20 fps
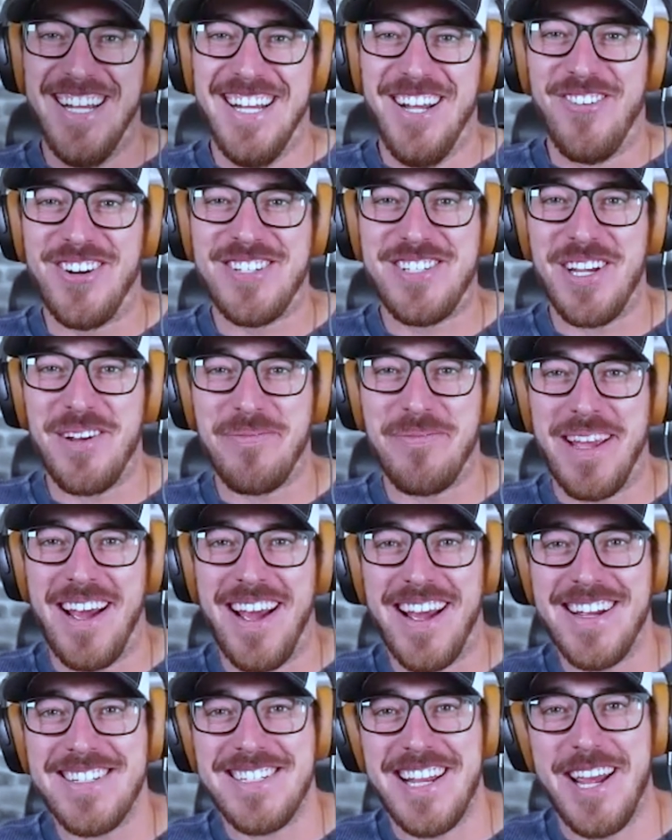What's up,
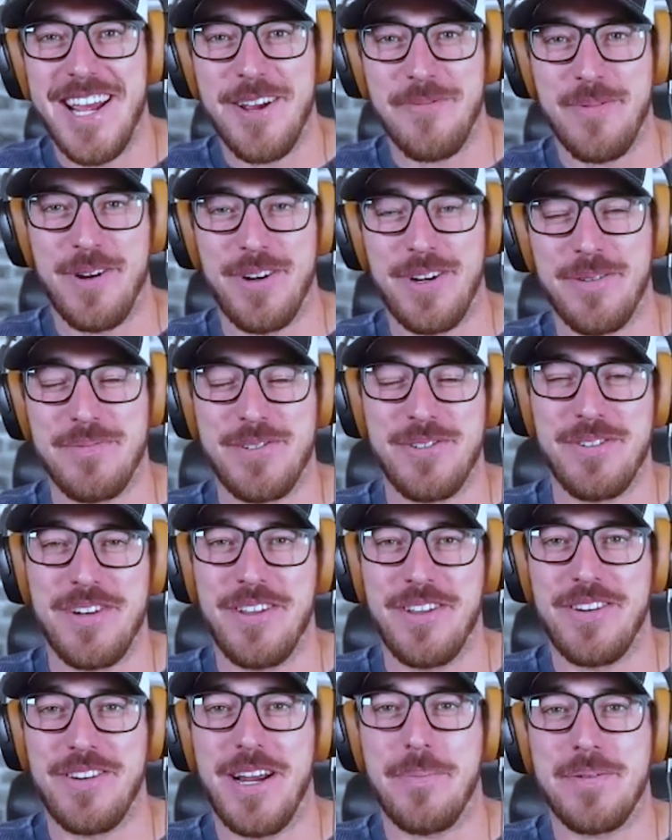guys, and welcome to
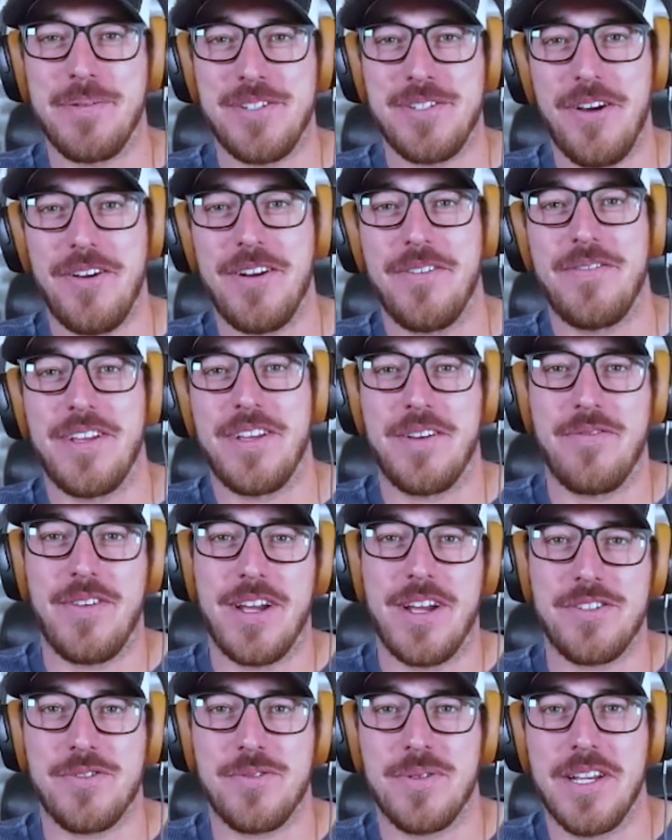another episode of the
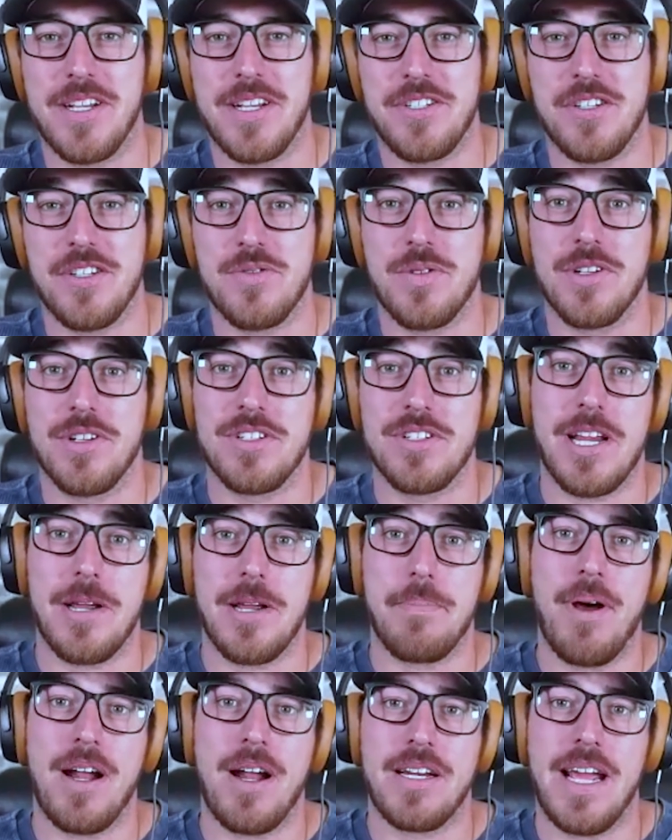Investor Relations Real
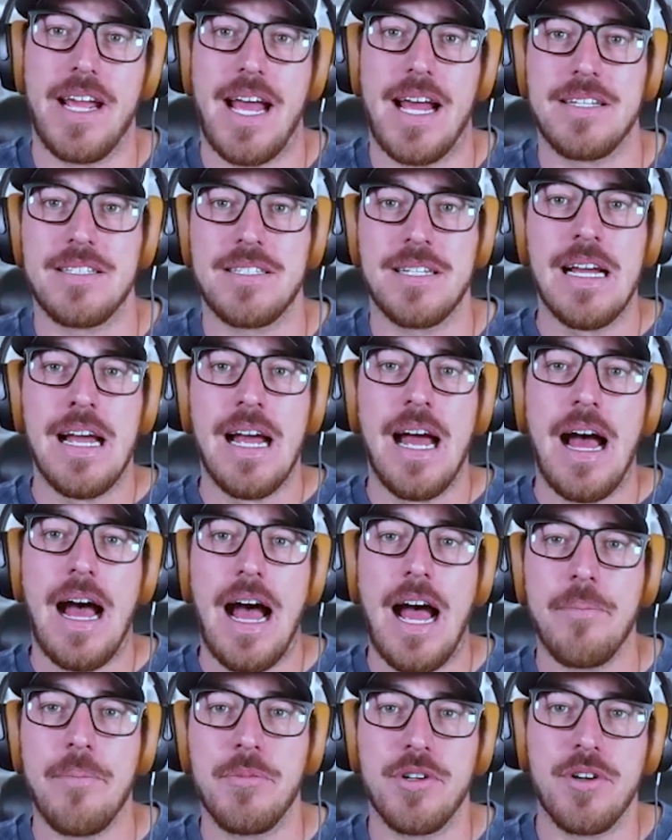Estate Podcast.
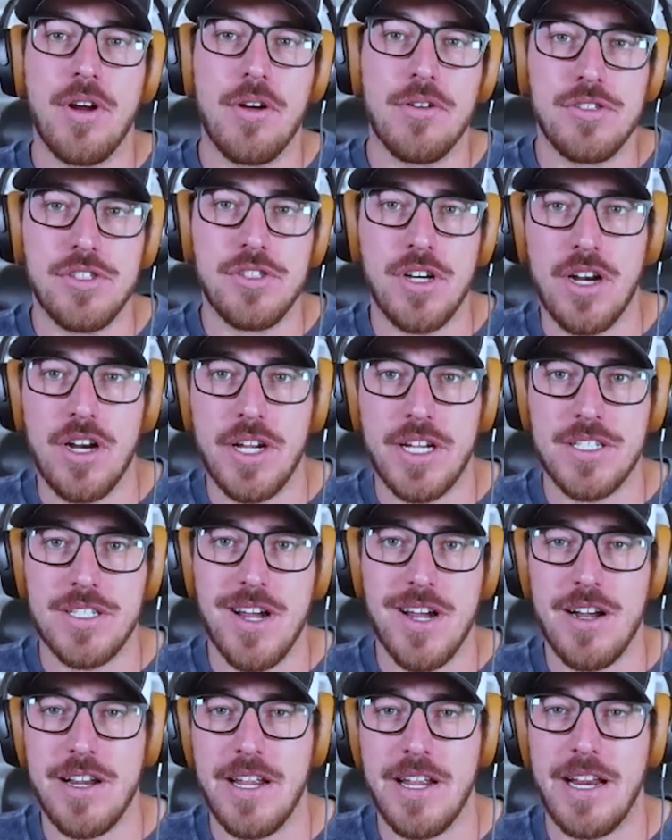I'm your host, Jonny
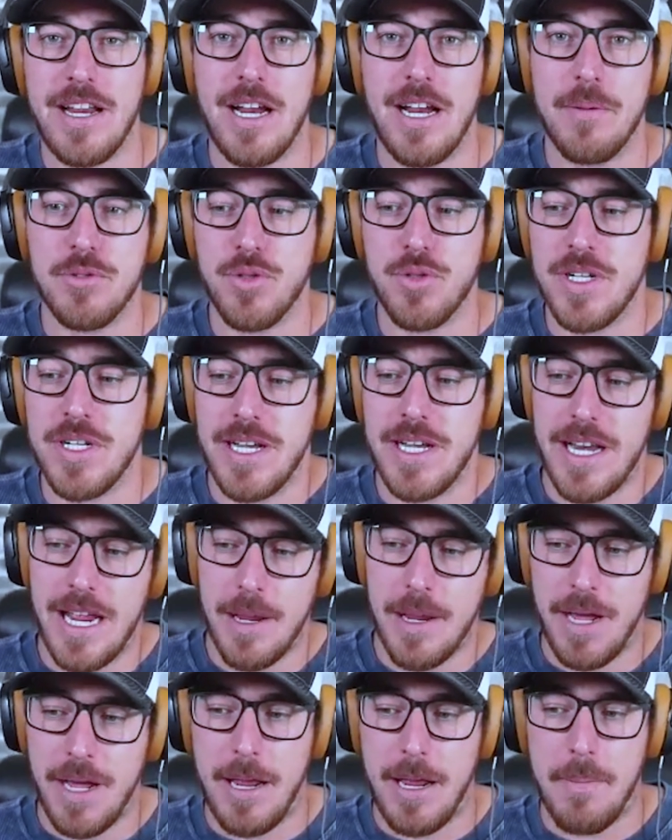Cattani, and I'm joined today
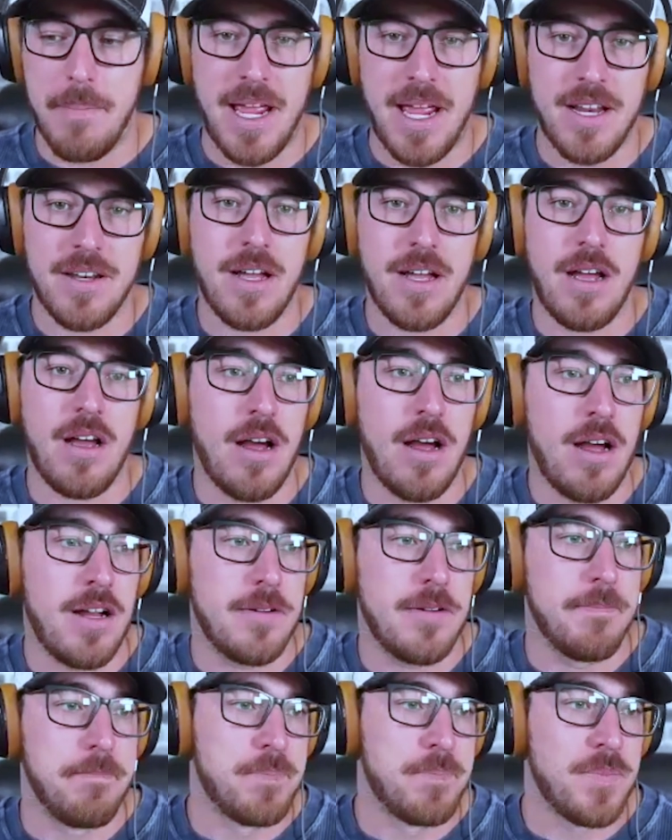by Amanda
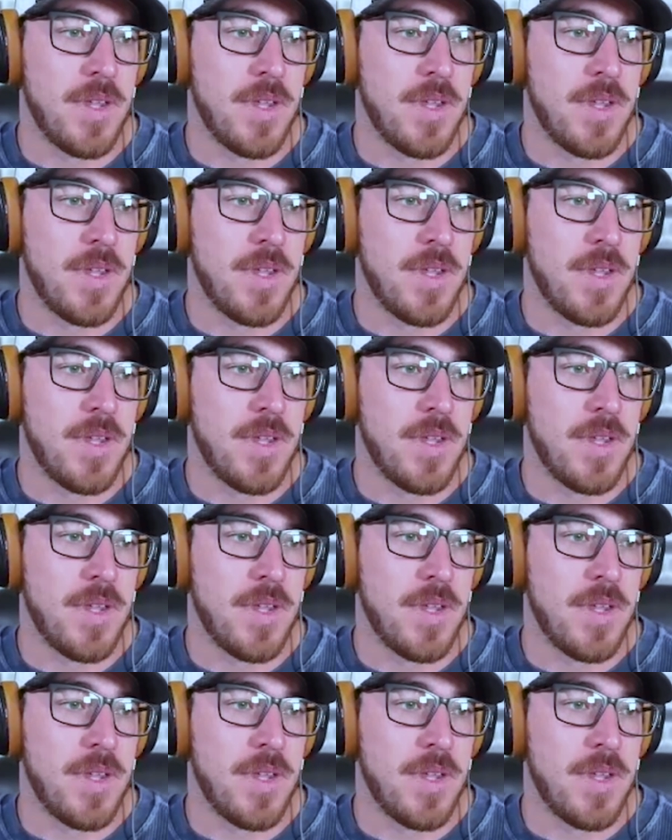Han.